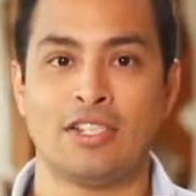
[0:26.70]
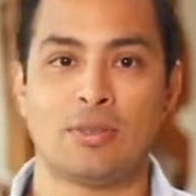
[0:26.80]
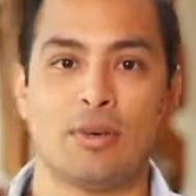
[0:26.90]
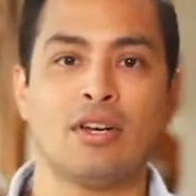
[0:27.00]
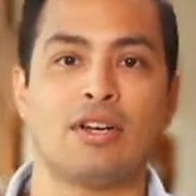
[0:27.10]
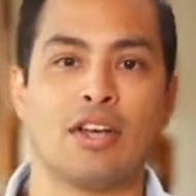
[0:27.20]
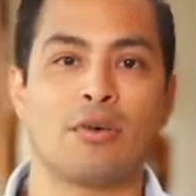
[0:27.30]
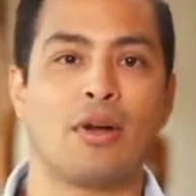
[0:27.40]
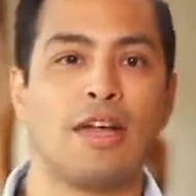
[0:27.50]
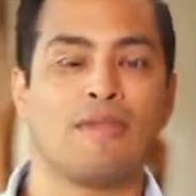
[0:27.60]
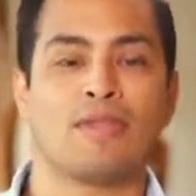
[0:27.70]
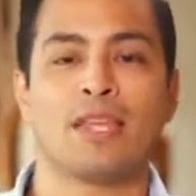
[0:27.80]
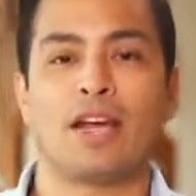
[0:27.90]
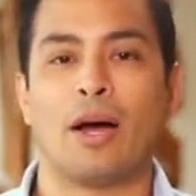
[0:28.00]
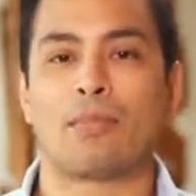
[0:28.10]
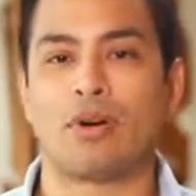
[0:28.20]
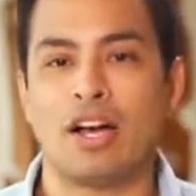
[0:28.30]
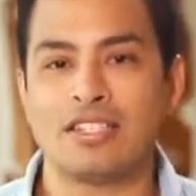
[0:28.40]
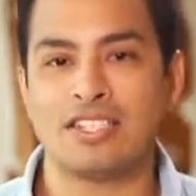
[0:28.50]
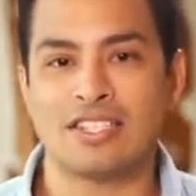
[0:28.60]
To put it another way, a
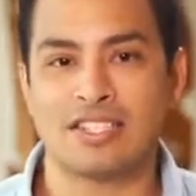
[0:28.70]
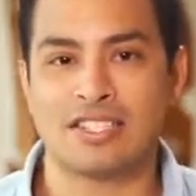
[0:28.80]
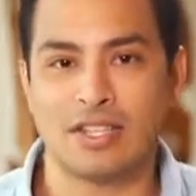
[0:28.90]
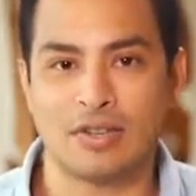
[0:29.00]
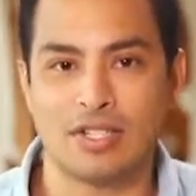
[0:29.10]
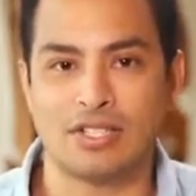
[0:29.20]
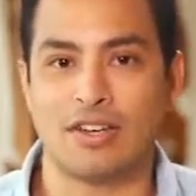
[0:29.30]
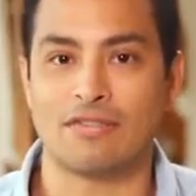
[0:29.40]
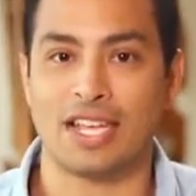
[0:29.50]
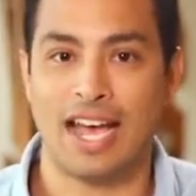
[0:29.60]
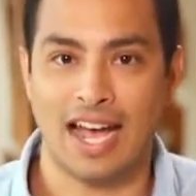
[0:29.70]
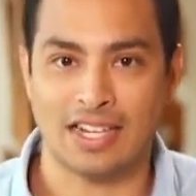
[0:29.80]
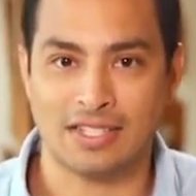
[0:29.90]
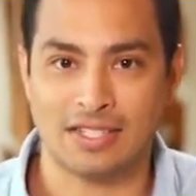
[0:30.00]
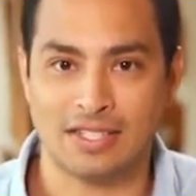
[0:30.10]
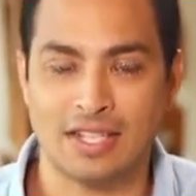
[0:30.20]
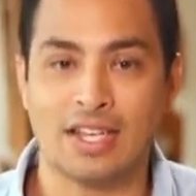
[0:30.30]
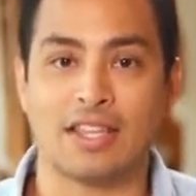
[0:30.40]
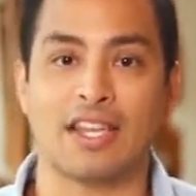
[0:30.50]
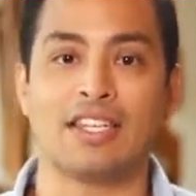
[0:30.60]
project is a series of tasks
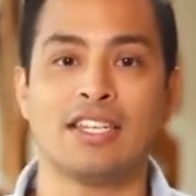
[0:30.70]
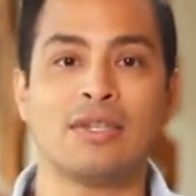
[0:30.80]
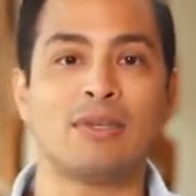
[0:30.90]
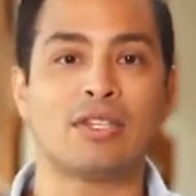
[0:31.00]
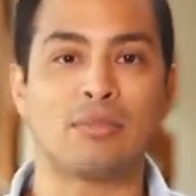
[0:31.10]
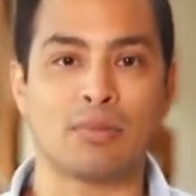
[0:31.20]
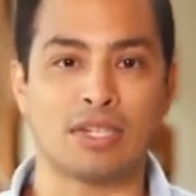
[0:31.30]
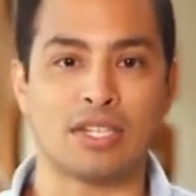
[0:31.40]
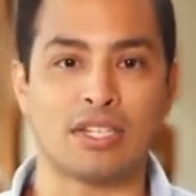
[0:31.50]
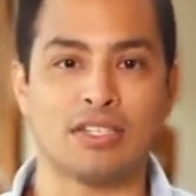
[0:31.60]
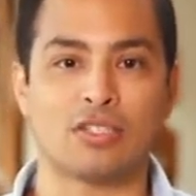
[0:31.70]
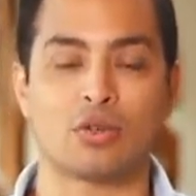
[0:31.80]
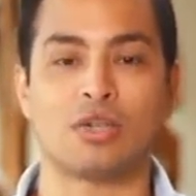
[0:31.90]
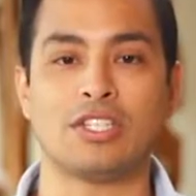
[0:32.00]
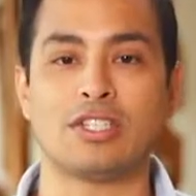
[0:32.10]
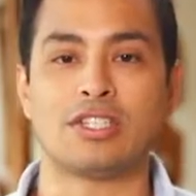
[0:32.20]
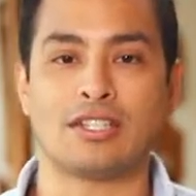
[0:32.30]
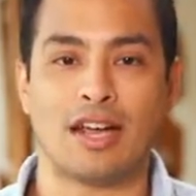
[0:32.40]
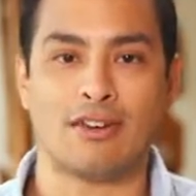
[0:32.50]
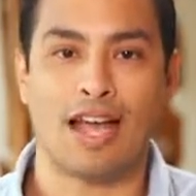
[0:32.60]
that need to be completed to reach a
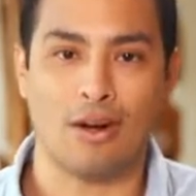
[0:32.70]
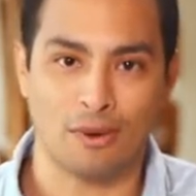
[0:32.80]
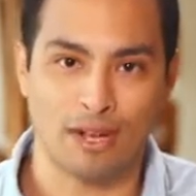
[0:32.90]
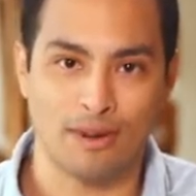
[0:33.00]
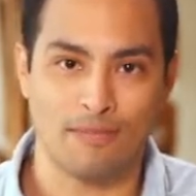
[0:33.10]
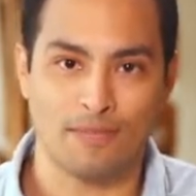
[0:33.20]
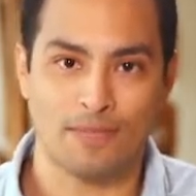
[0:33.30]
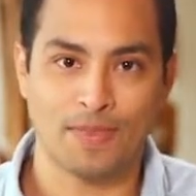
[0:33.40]
desired outcome.